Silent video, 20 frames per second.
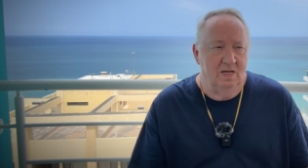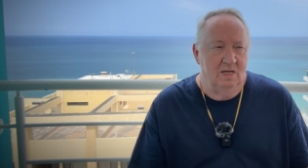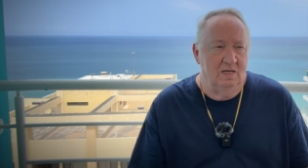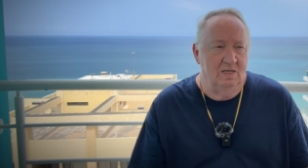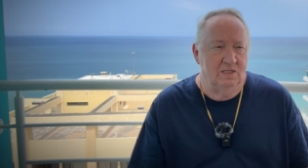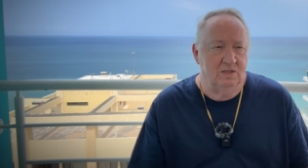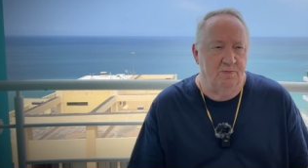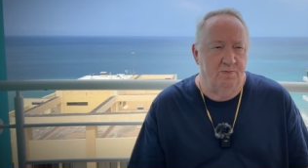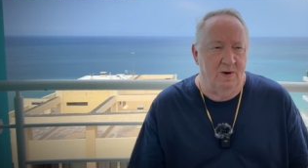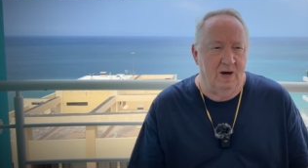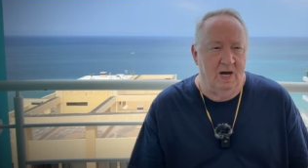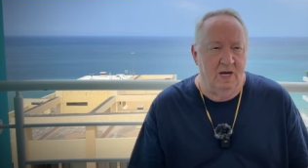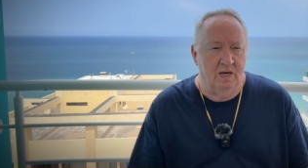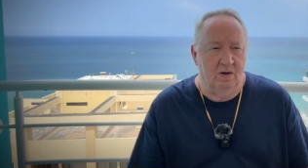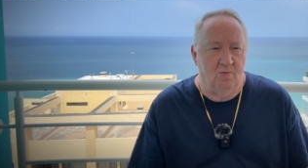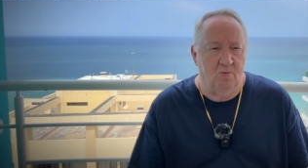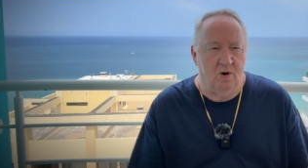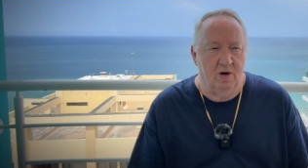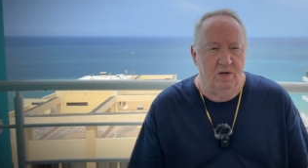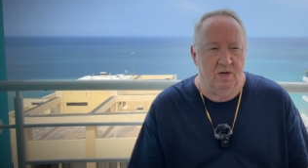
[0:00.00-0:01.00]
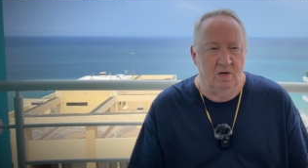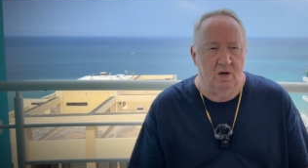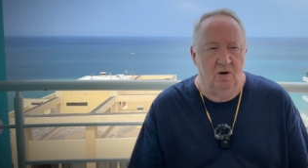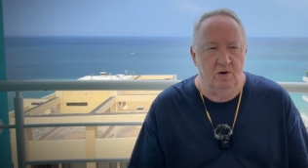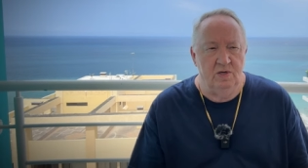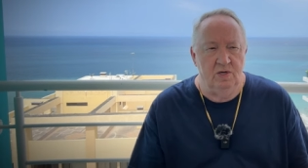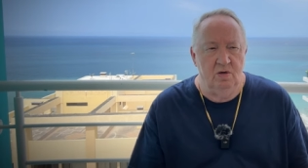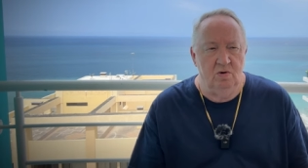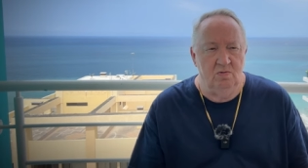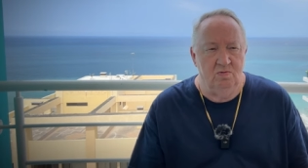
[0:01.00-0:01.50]
in spite of what all
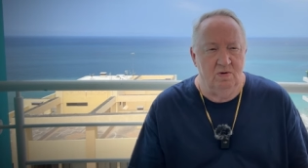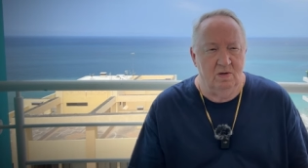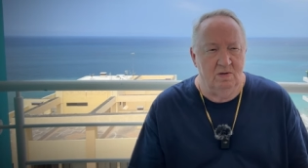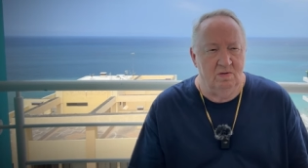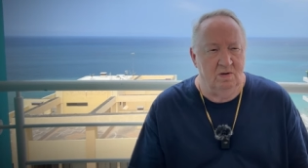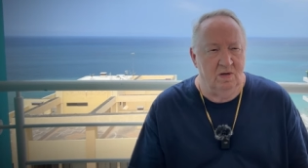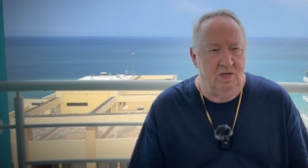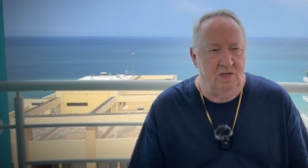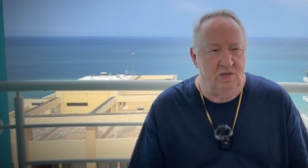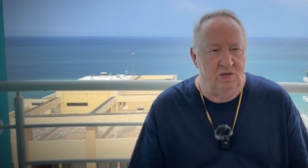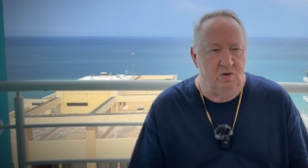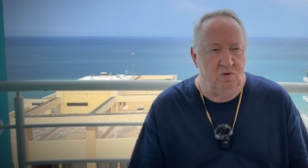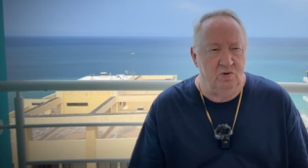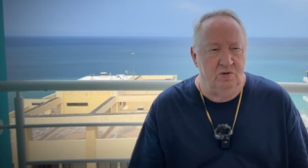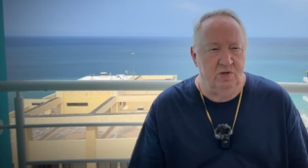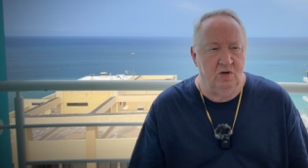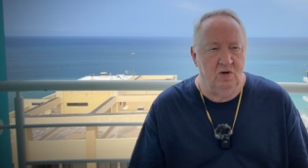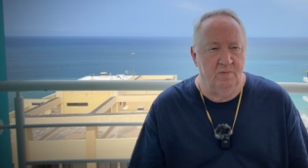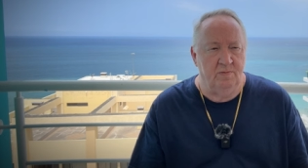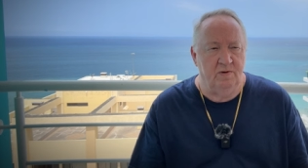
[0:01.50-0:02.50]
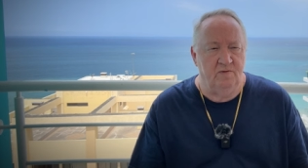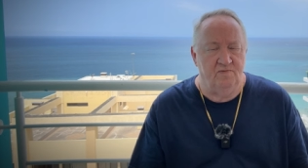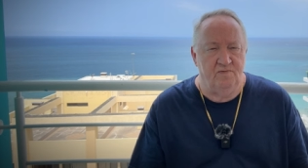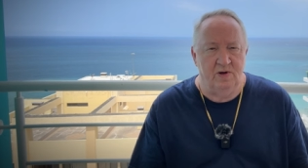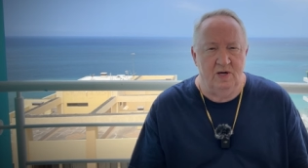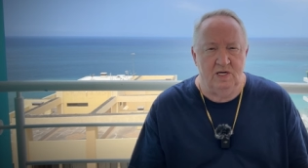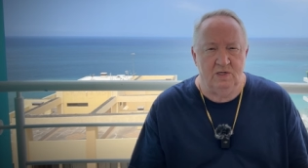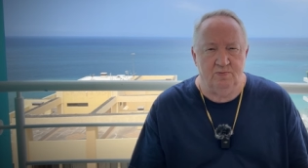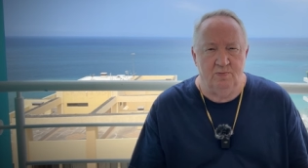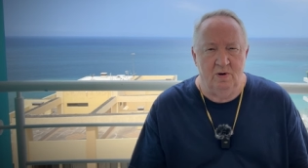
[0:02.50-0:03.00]
you YouTube and
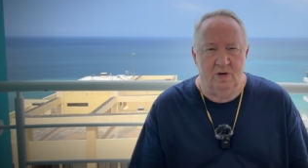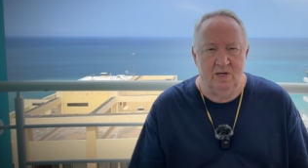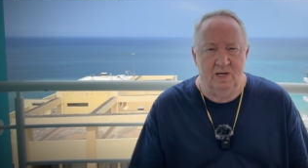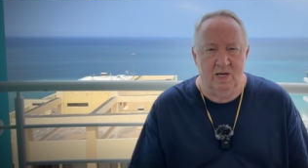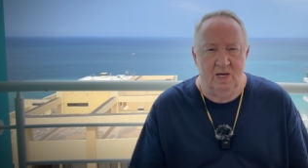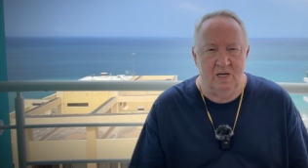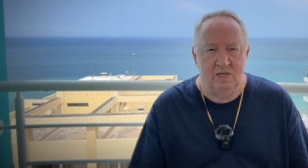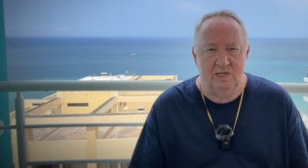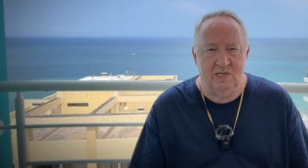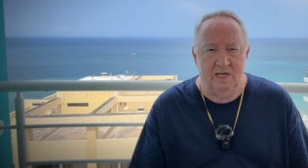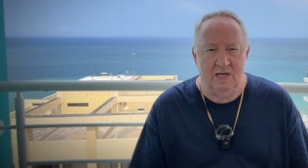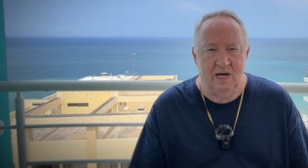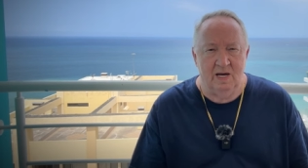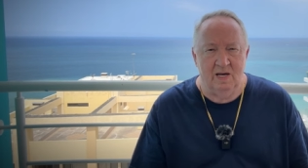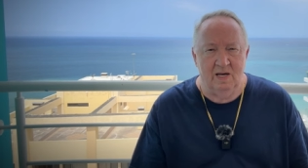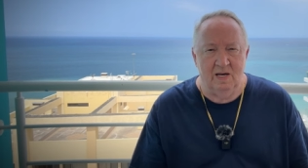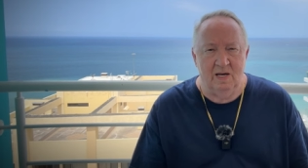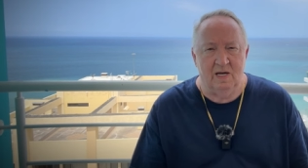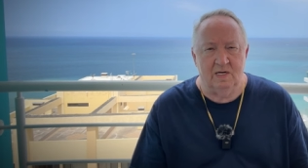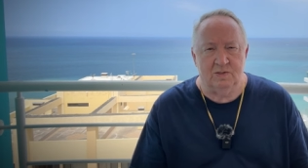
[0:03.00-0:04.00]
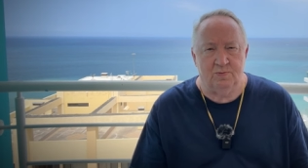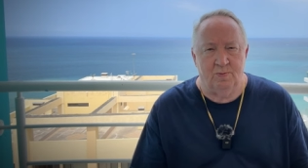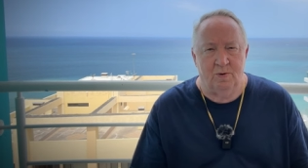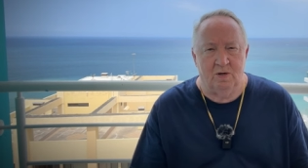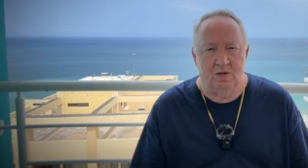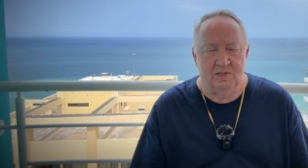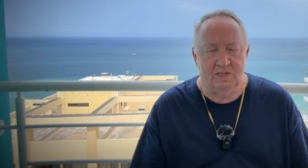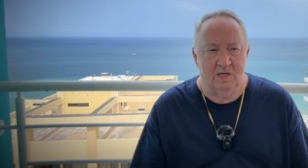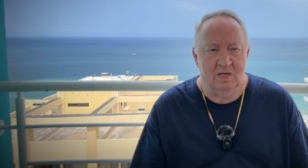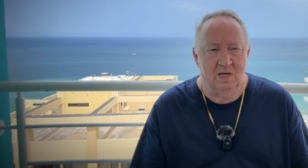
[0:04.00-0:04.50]
Facebook educated
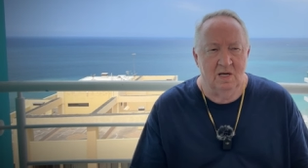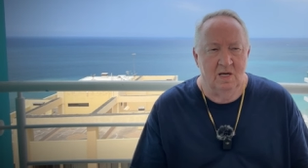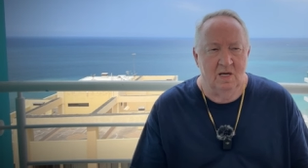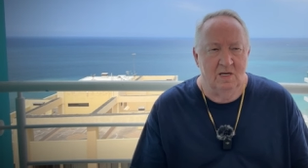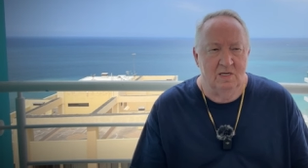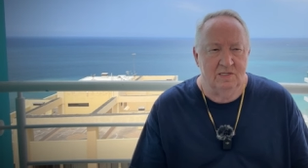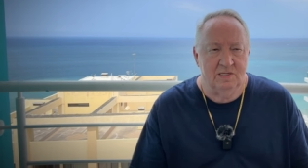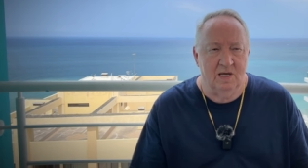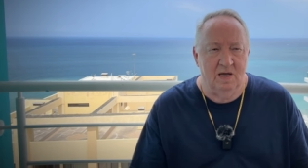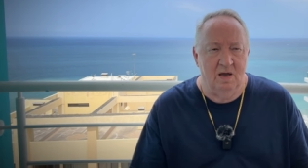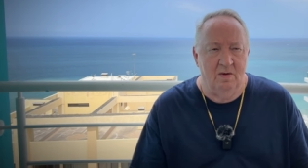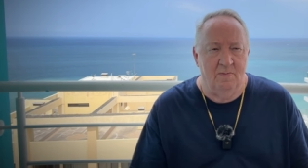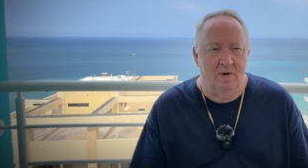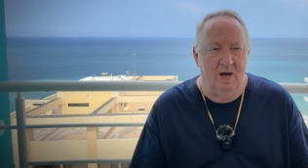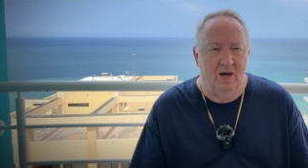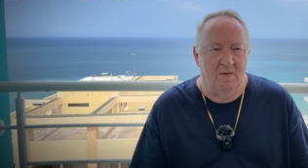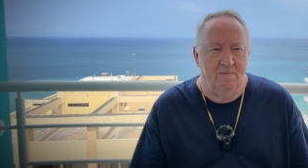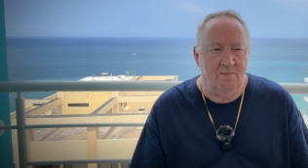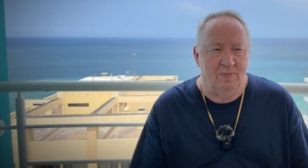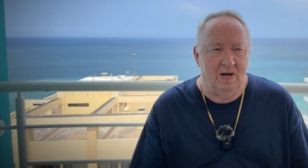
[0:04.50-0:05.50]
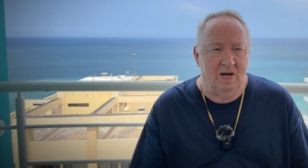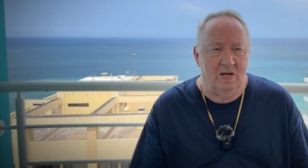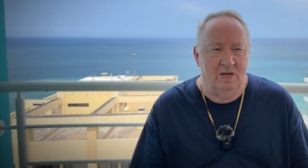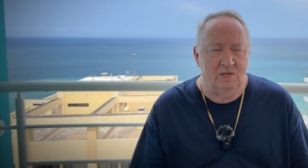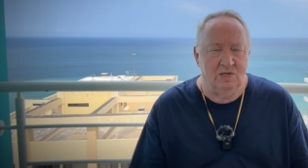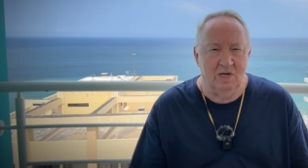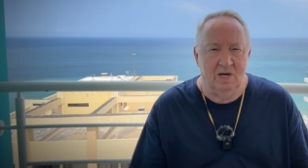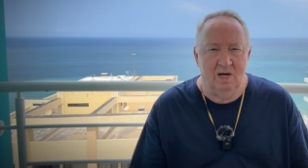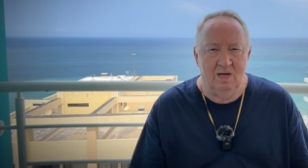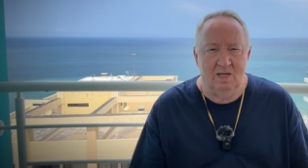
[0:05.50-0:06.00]
experts say about buying
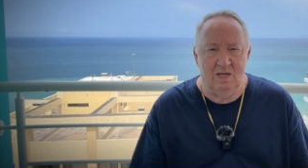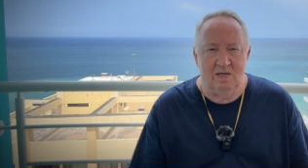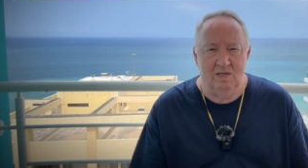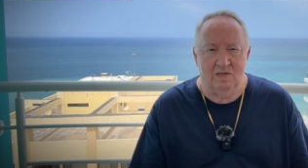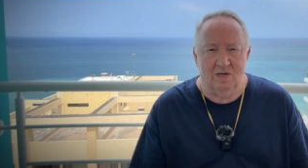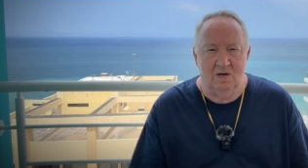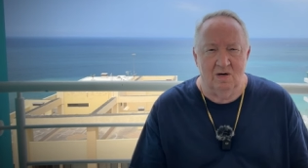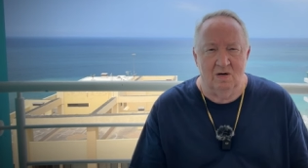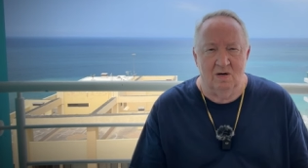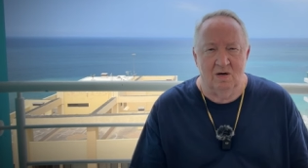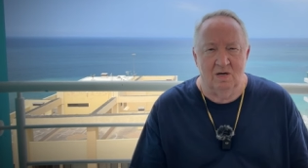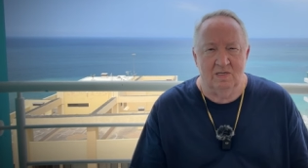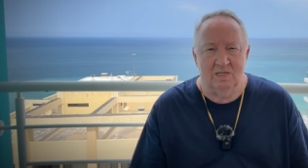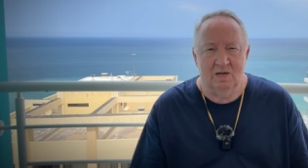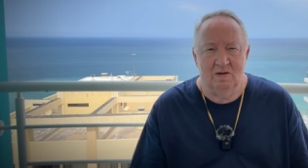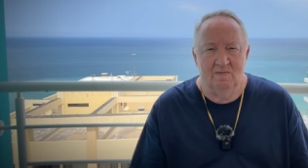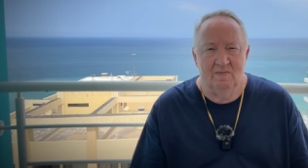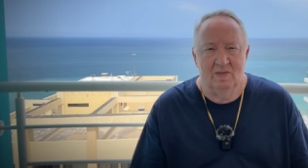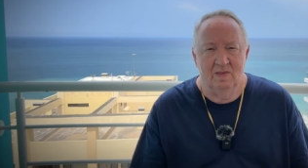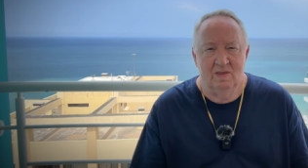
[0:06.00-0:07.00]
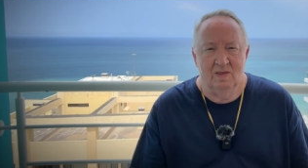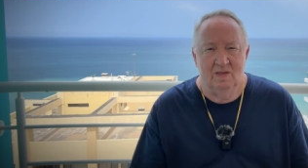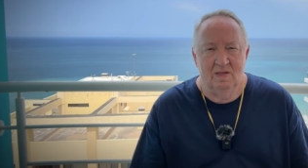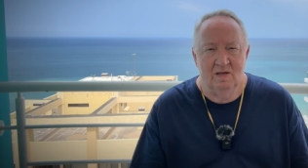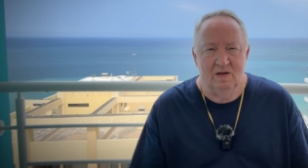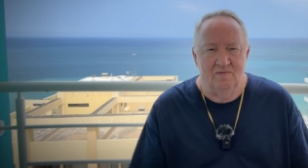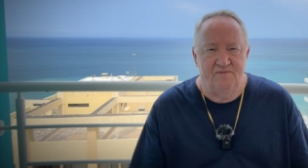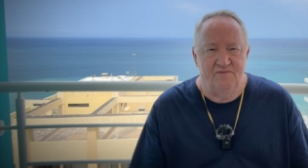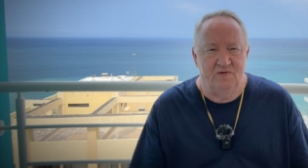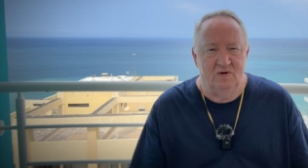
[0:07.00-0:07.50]
Chinese cars,
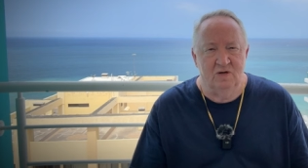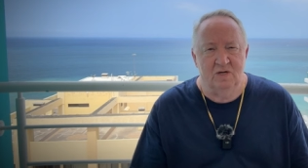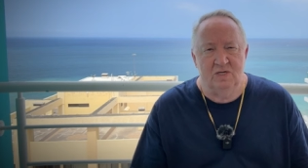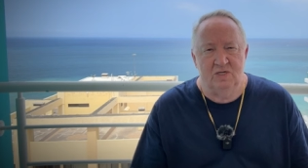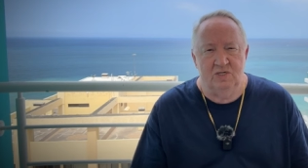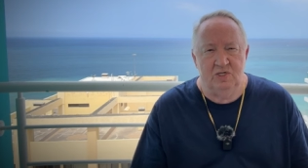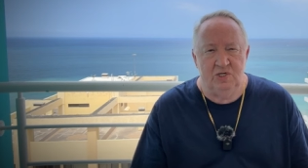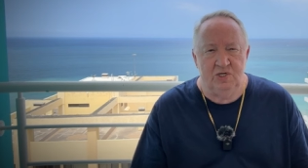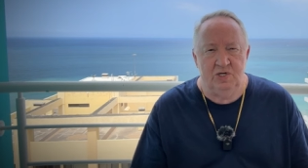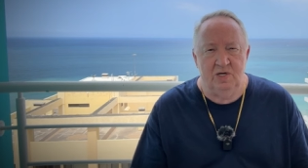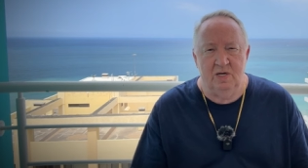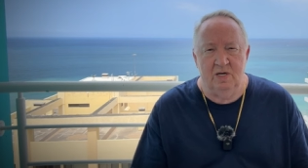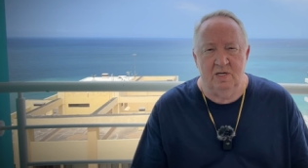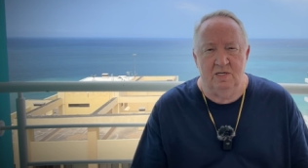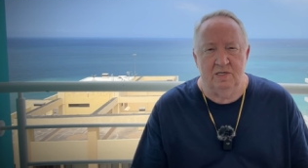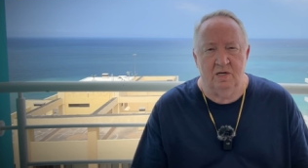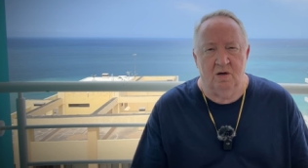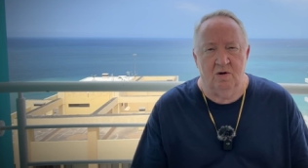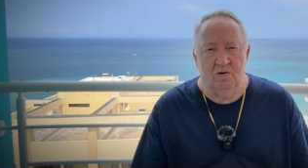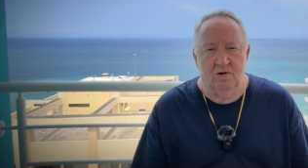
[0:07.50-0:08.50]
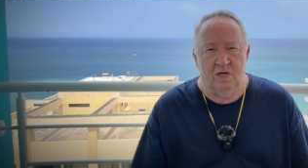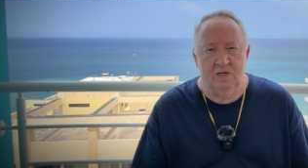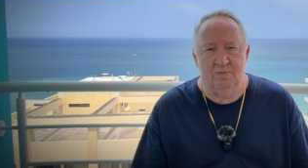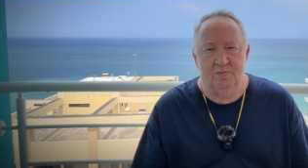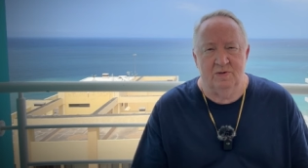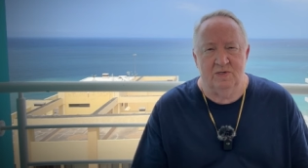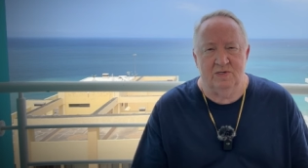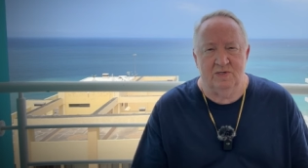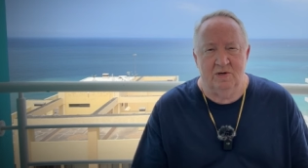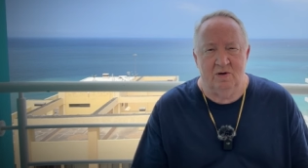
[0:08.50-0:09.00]
you're full of shit as a
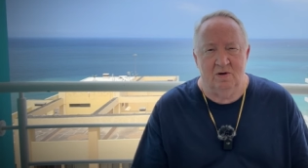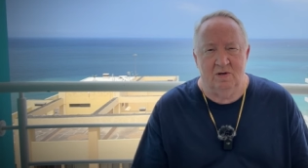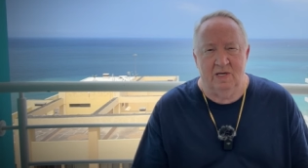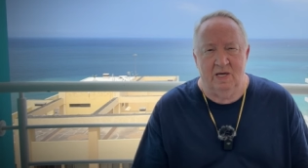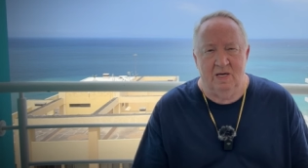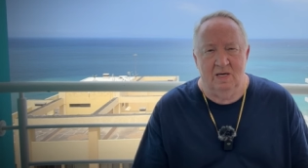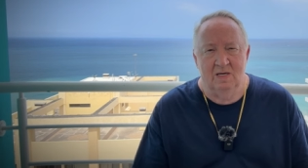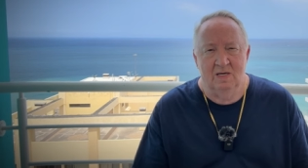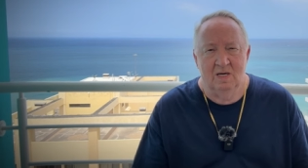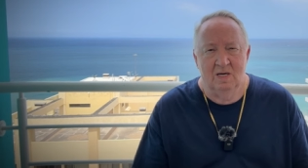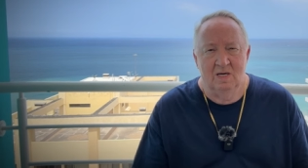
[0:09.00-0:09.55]
Christmas turkey.